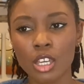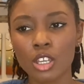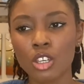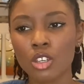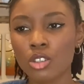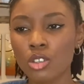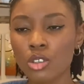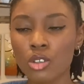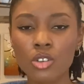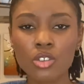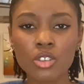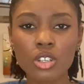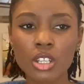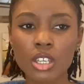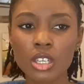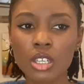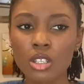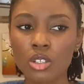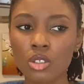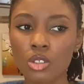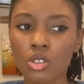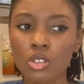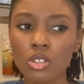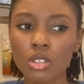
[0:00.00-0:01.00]
Usually you
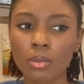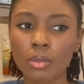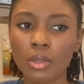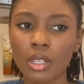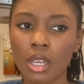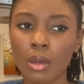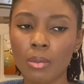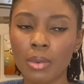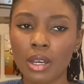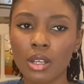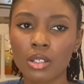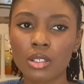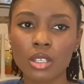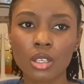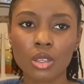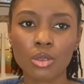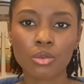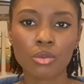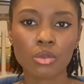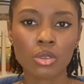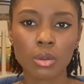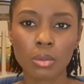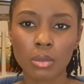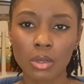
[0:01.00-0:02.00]
can do something about it
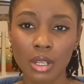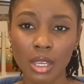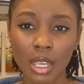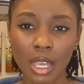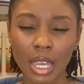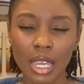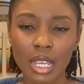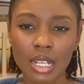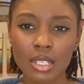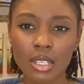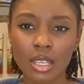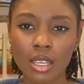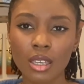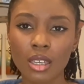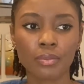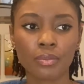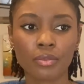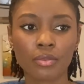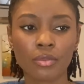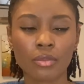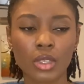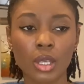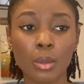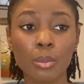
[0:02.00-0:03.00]
through communicating,
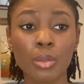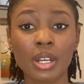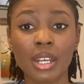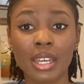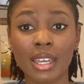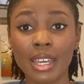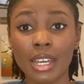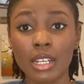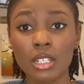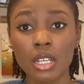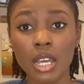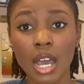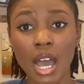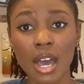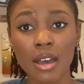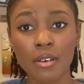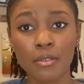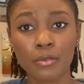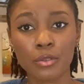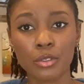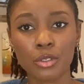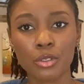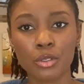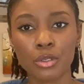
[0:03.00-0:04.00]
but again, you have
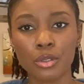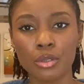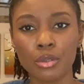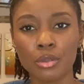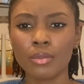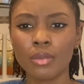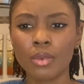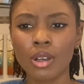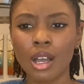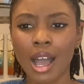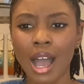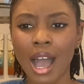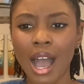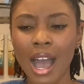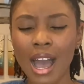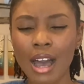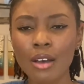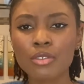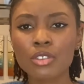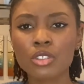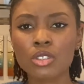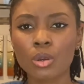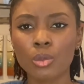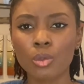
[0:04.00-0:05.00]
to have
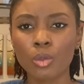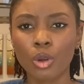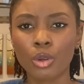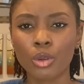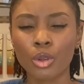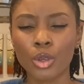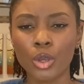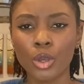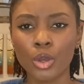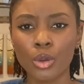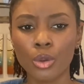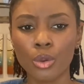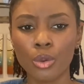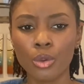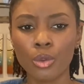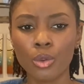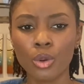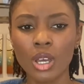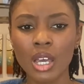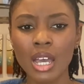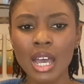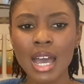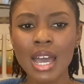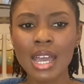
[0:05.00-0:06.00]
someone who
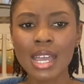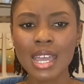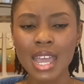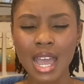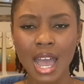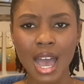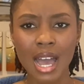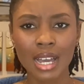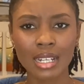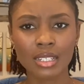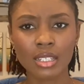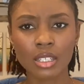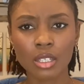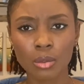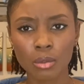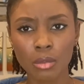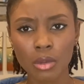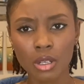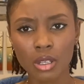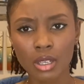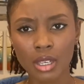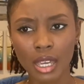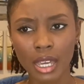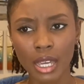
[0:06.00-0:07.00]
can
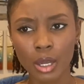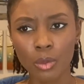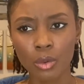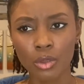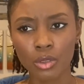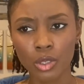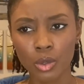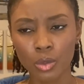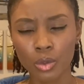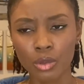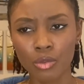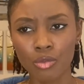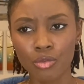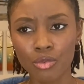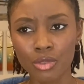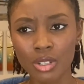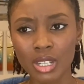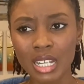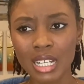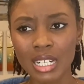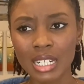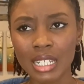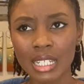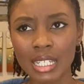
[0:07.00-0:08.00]
communicate with you and
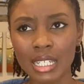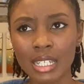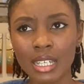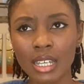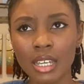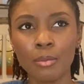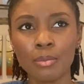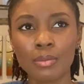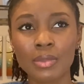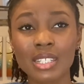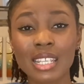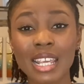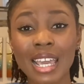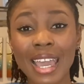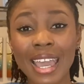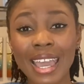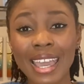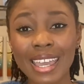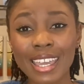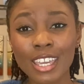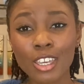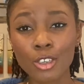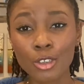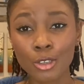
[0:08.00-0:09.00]
really
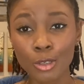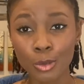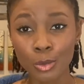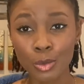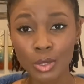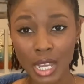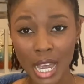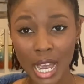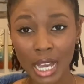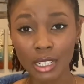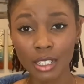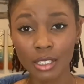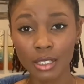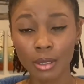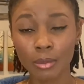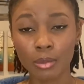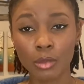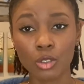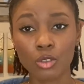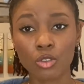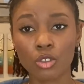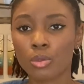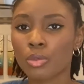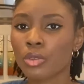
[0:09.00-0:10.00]
take you telling them the
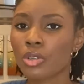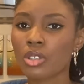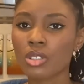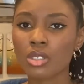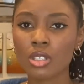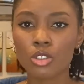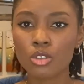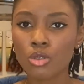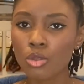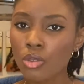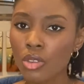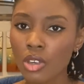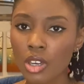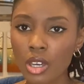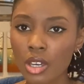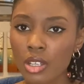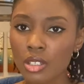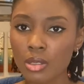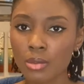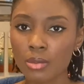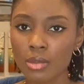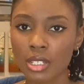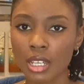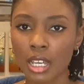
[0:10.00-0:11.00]
truth, because the truth hurts
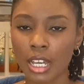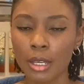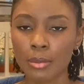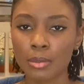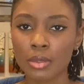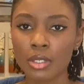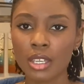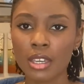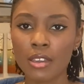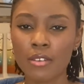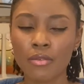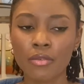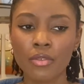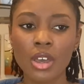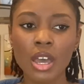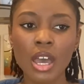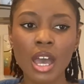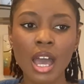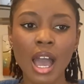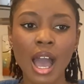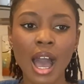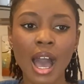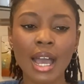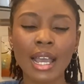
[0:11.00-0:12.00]
sometimes. If
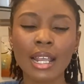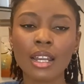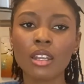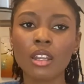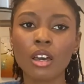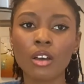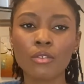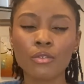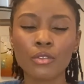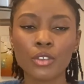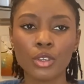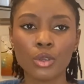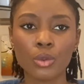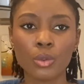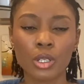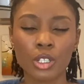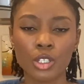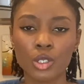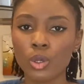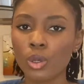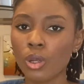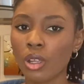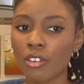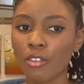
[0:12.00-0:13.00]
I love you and
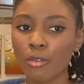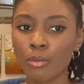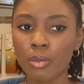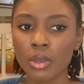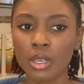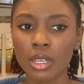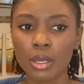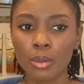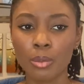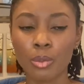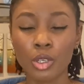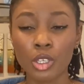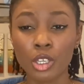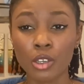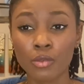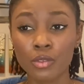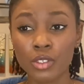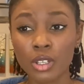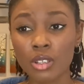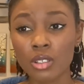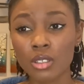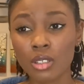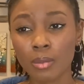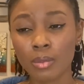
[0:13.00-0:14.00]
you love me, but you've
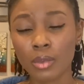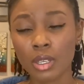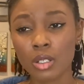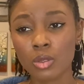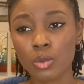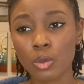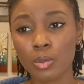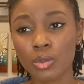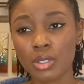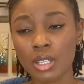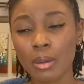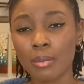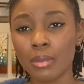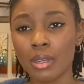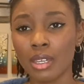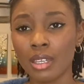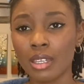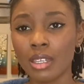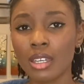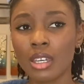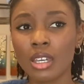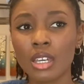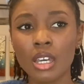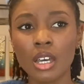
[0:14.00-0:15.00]
done something to upset
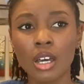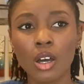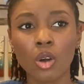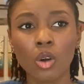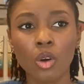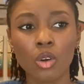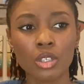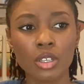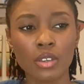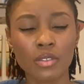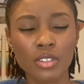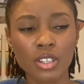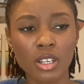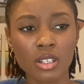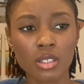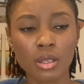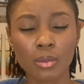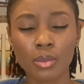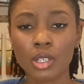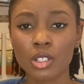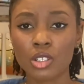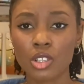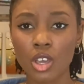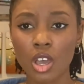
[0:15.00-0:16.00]
me, or you've done
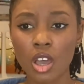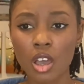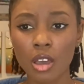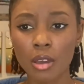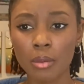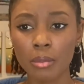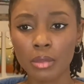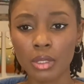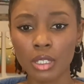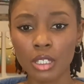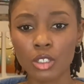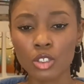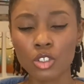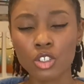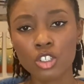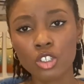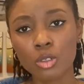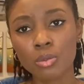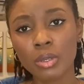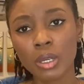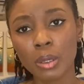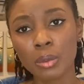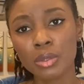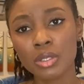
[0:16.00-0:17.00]
something to hurt me, you should
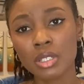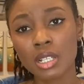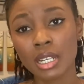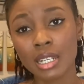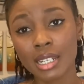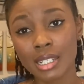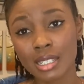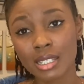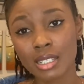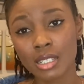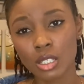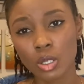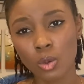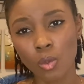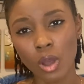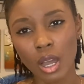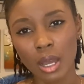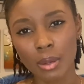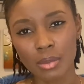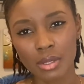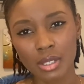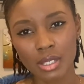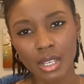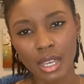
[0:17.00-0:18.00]
be able to listen to what
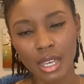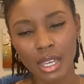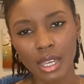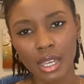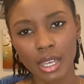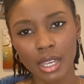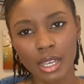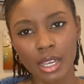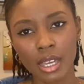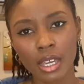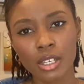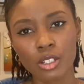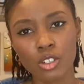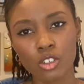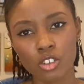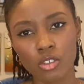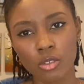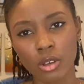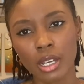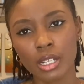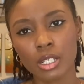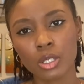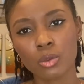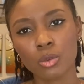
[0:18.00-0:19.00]
I'm saying and
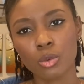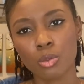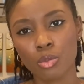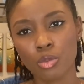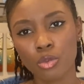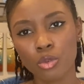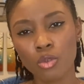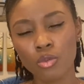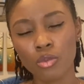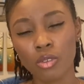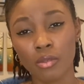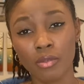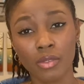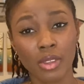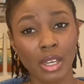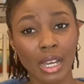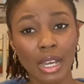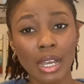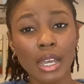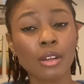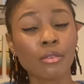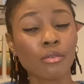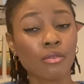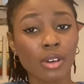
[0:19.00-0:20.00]
try to improve on that,
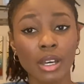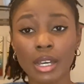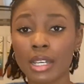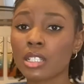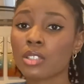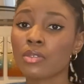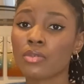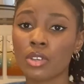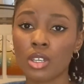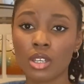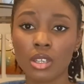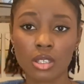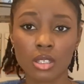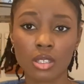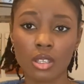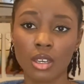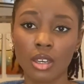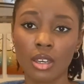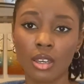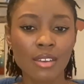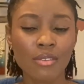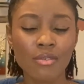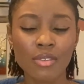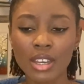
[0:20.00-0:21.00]
and vice
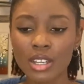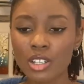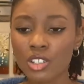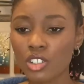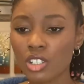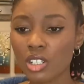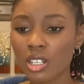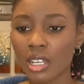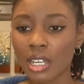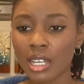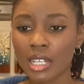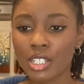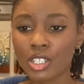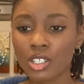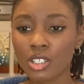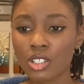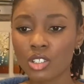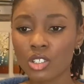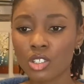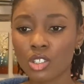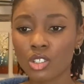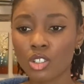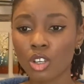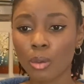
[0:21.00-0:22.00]
versa. Eventually I
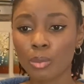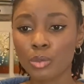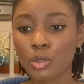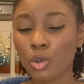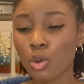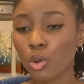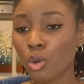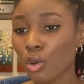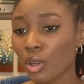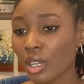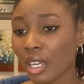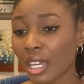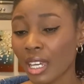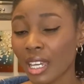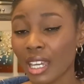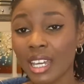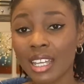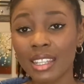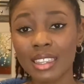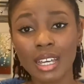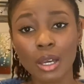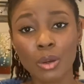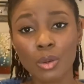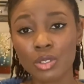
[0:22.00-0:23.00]
just stopped talking,
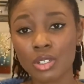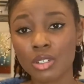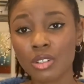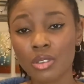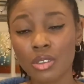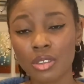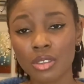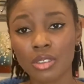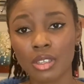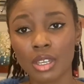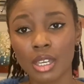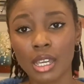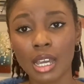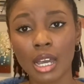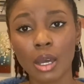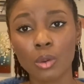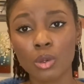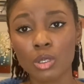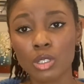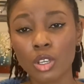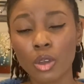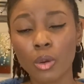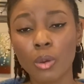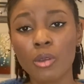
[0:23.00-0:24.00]
and that was another thing. I
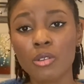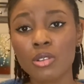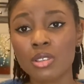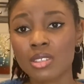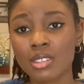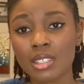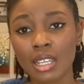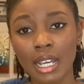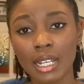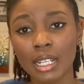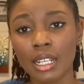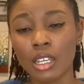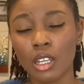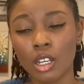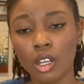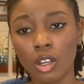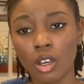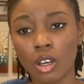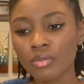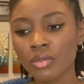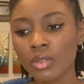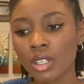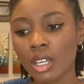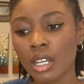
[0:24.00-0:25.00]
was going silent a
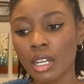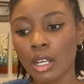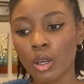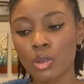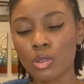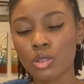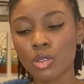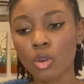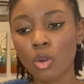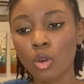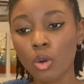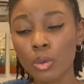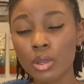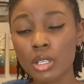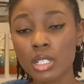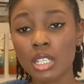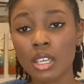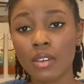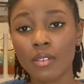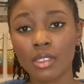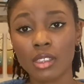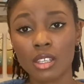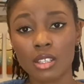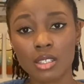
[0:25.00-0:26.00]
lot, and I was always
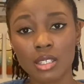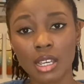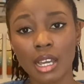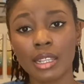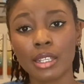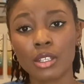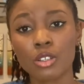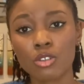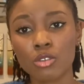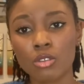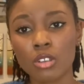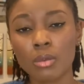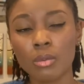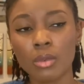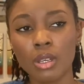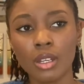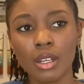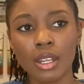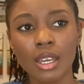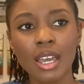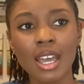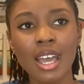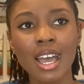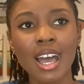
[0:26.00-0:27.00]
giving the silent
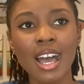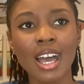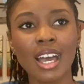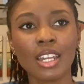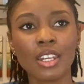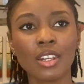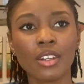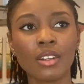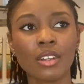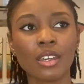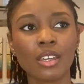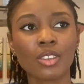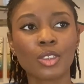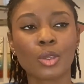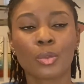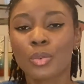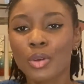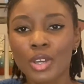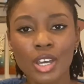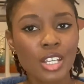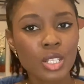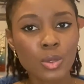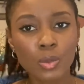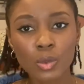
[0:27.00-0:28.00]
treatment, and the
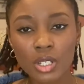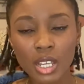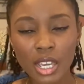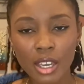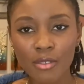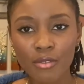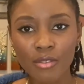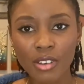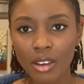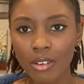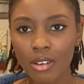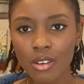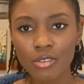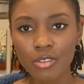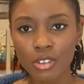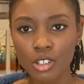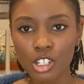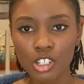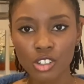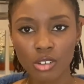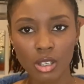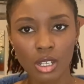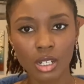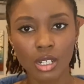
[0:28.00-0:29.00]
person would get very
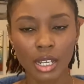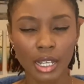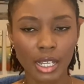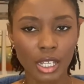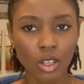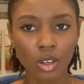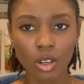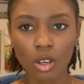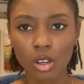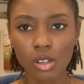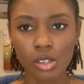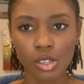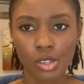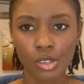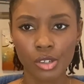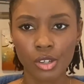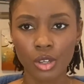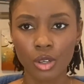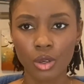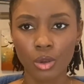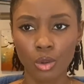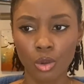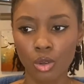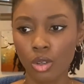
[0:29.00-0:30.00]
frustrated, like, oh,
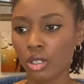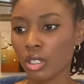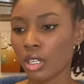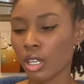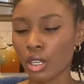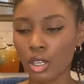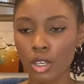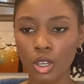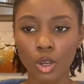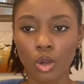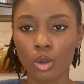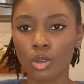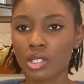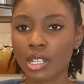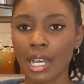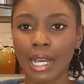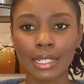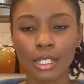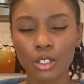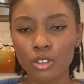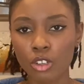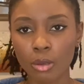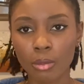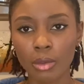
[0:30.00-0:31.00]
there you go,
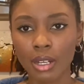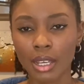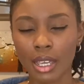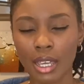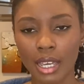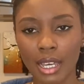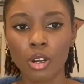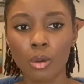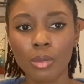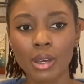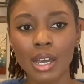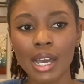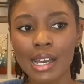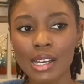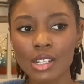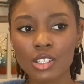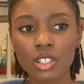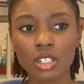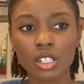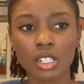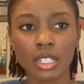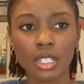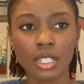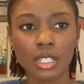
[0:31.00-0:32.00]
silent treatment again. But
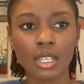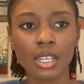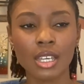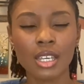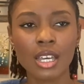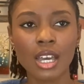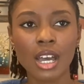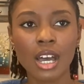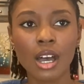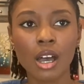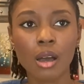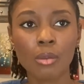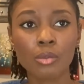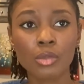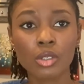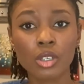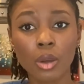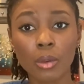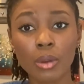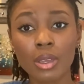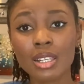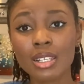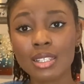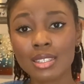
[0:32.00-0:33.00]
actually, I'm
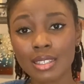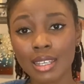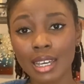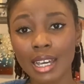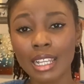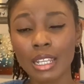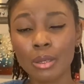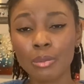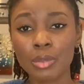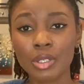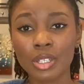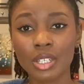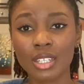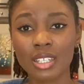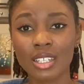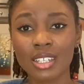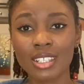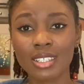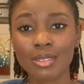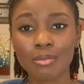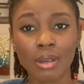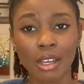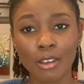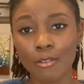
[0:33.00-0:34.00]
going silent
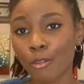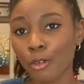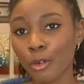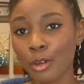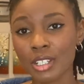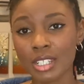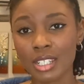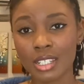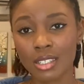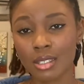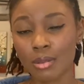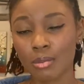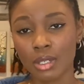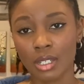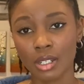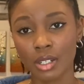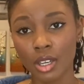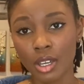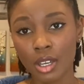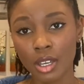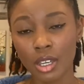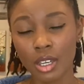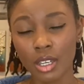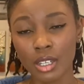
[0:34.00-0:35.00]
because my voice isn't being
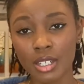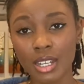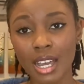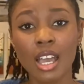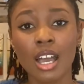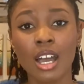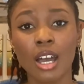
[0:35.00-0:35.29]
heard.